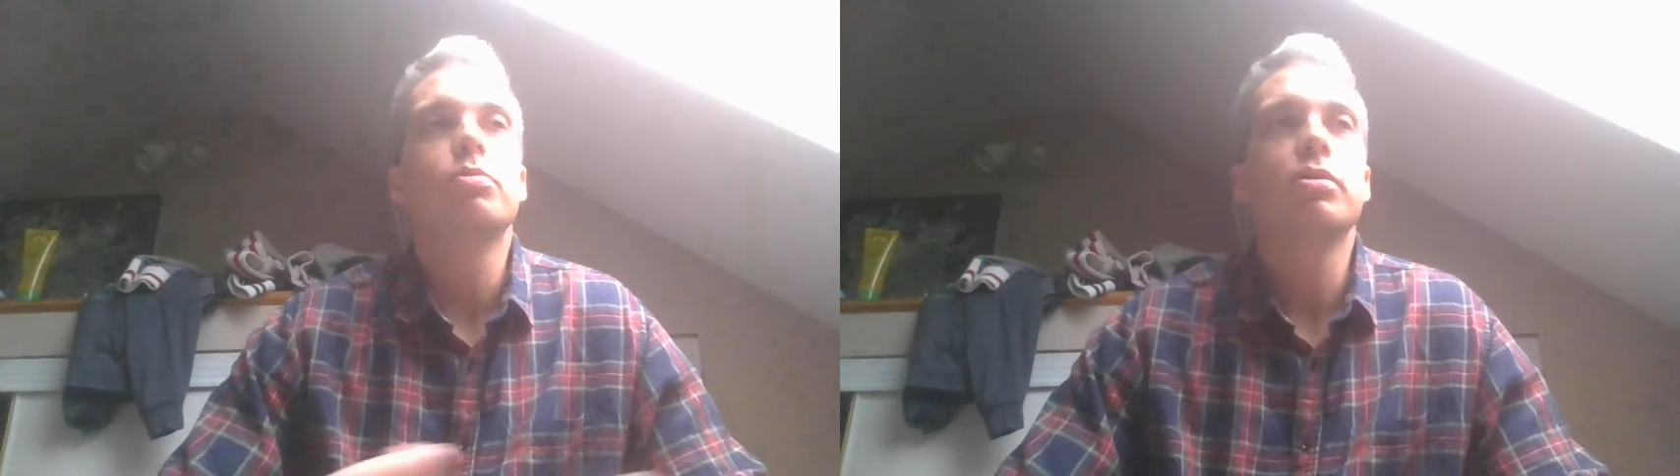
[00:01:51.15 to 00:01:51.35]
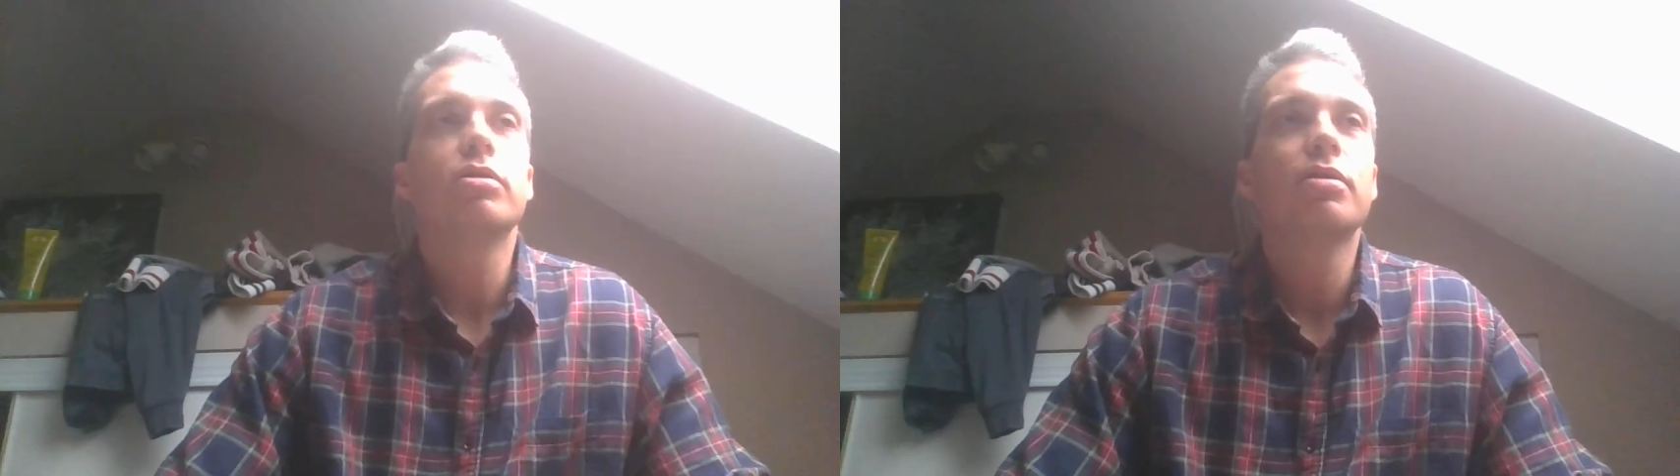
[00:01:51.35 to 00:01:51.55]

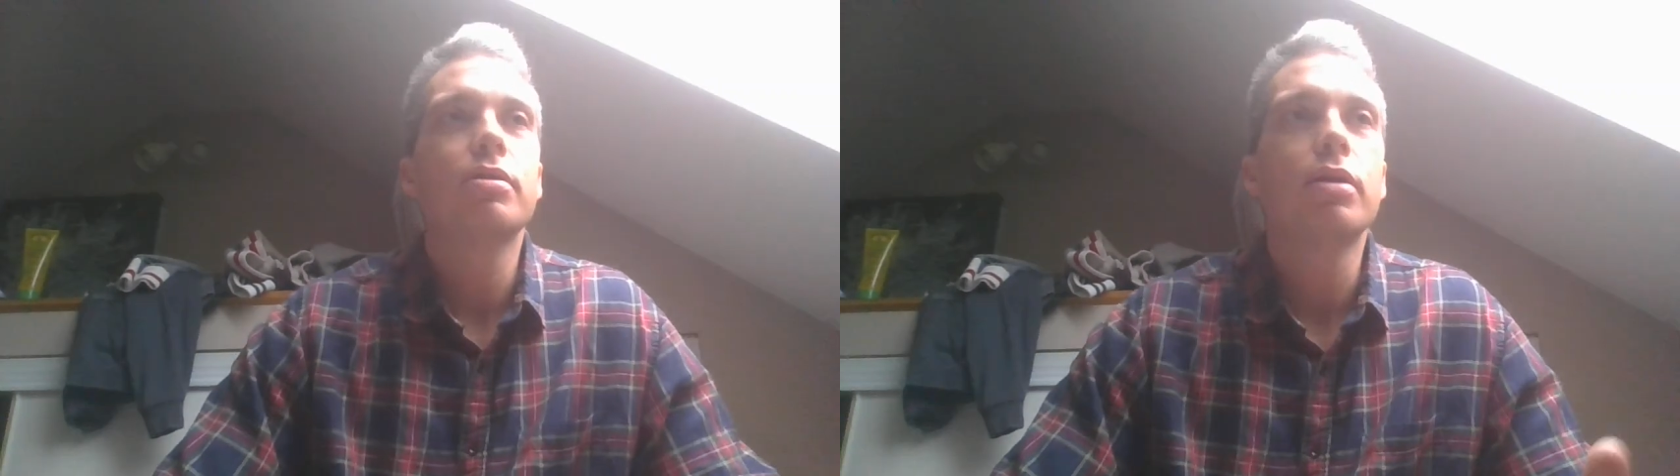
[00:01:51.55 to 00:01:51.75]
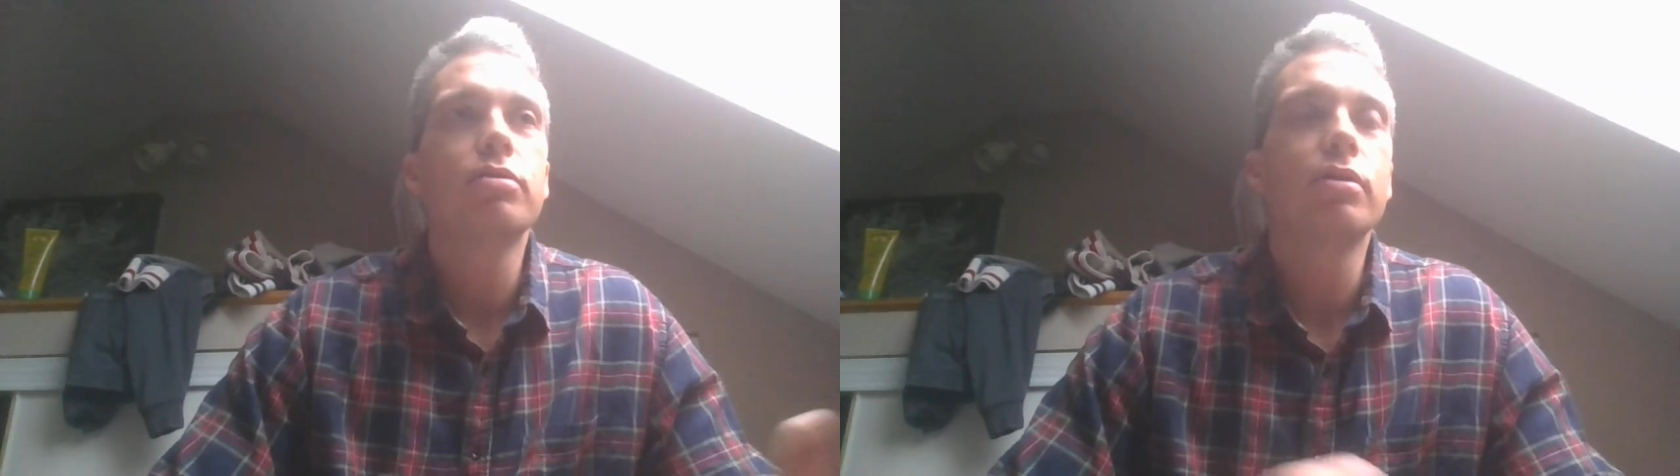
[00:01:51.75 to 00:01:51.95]
because the
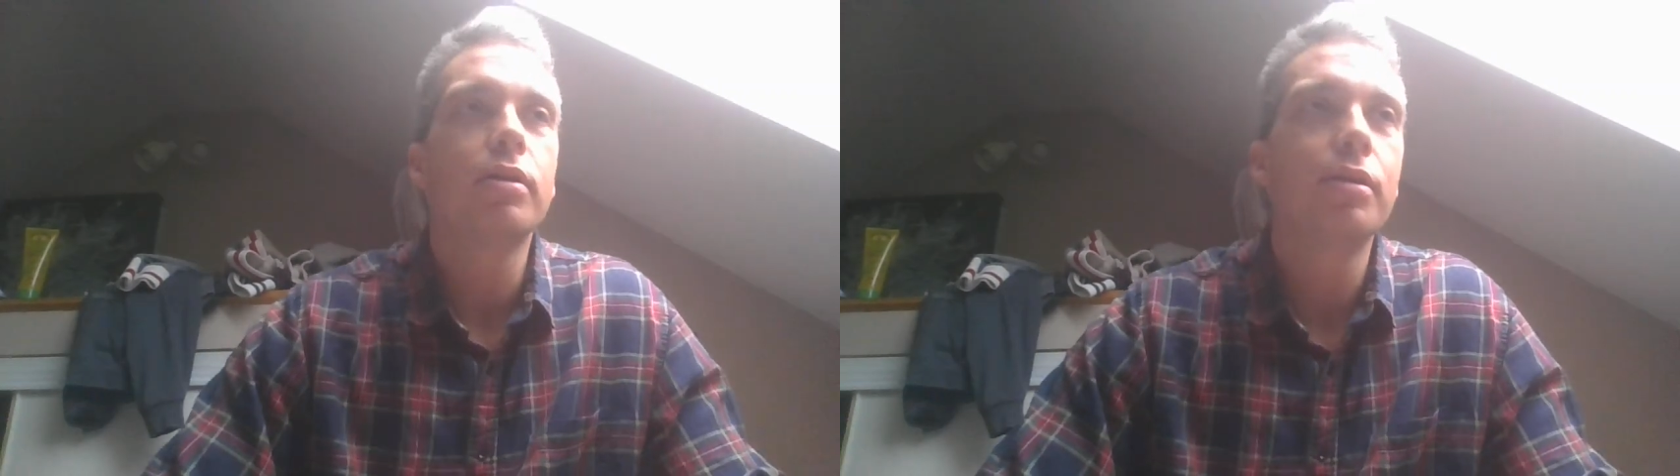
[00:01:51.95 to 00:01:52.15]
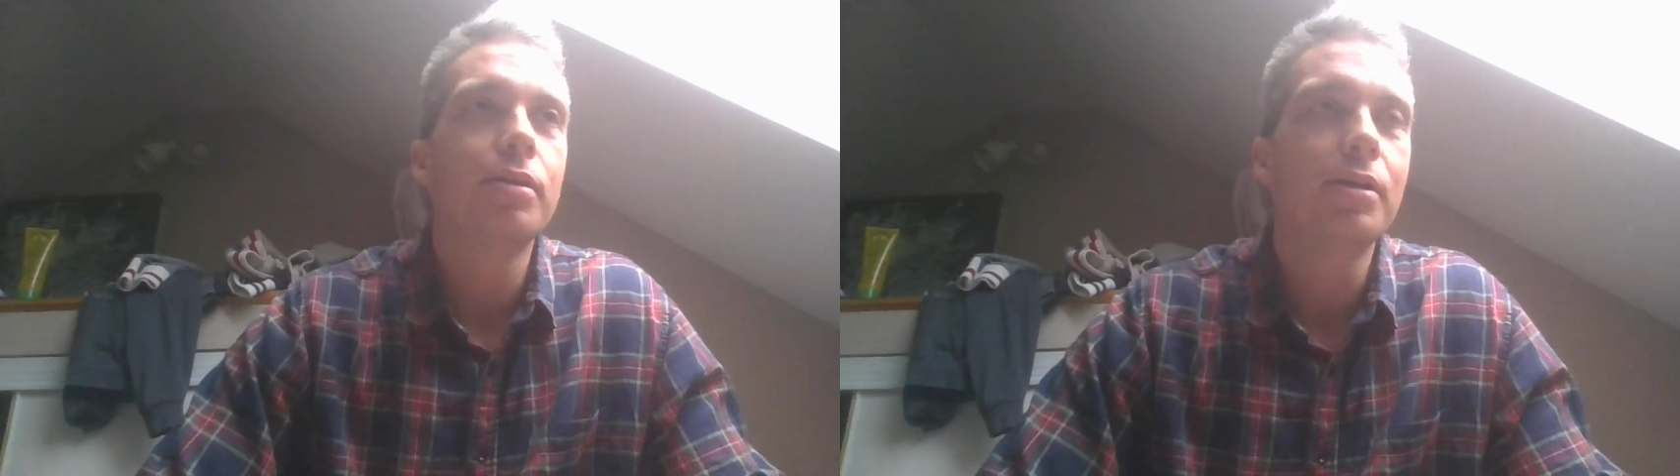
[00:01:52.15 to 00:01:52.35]
sounds
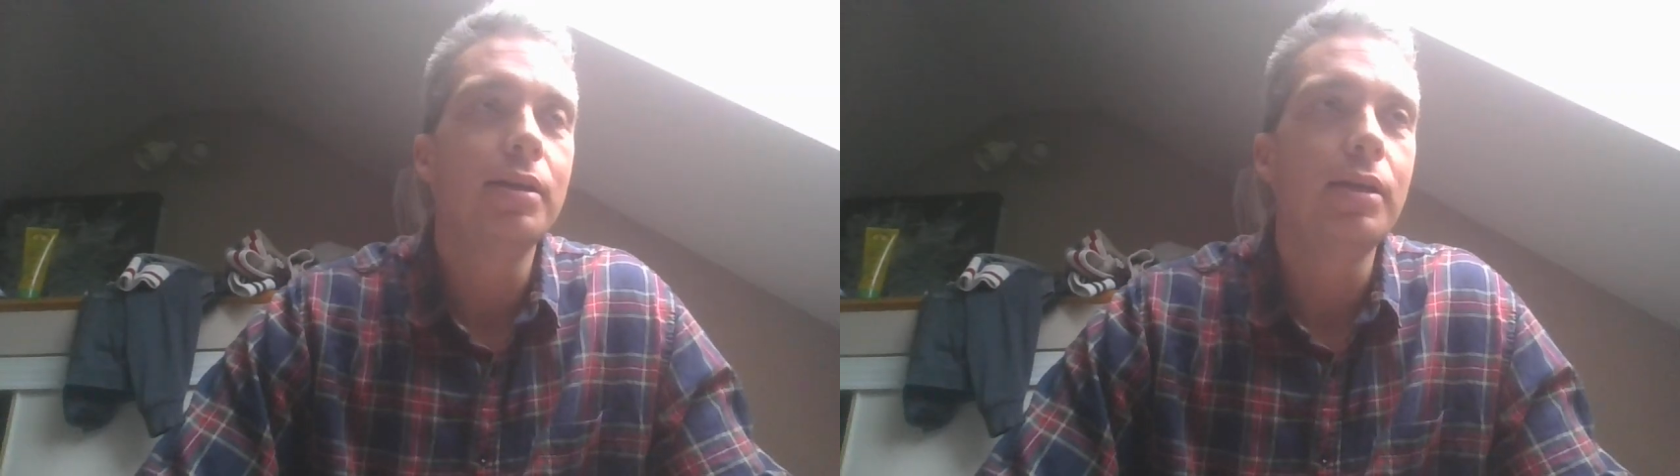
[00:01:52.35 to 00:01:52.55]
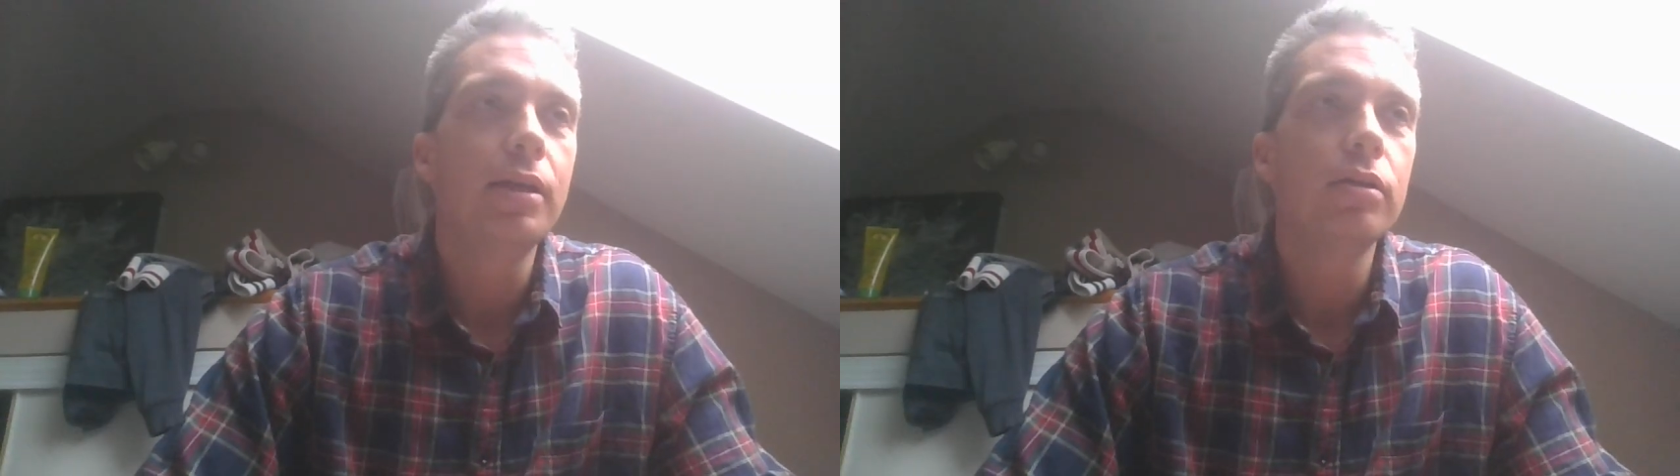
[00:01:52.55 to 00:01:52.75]
in
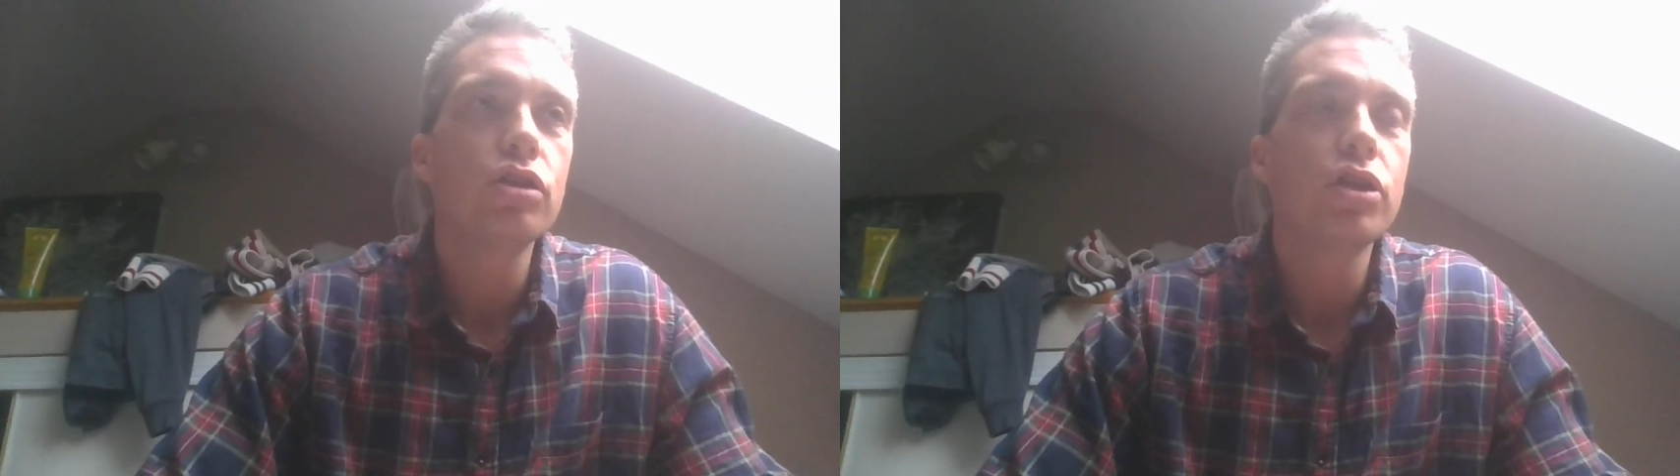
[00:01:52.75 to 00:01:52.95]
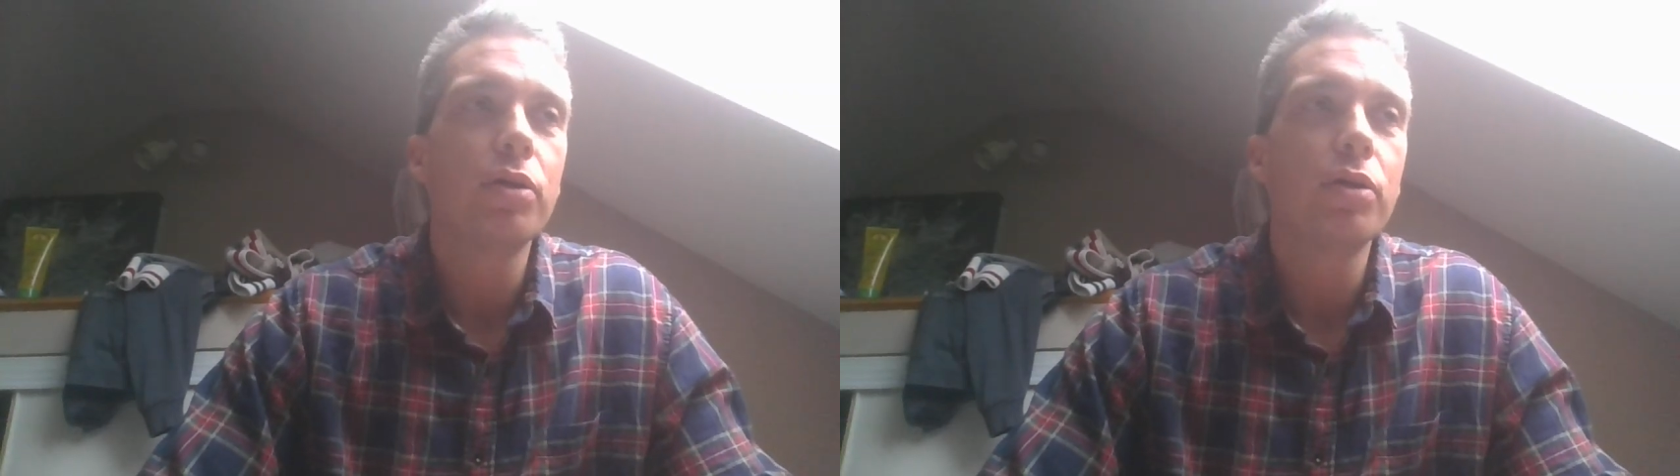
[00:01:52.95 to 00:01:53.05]
English,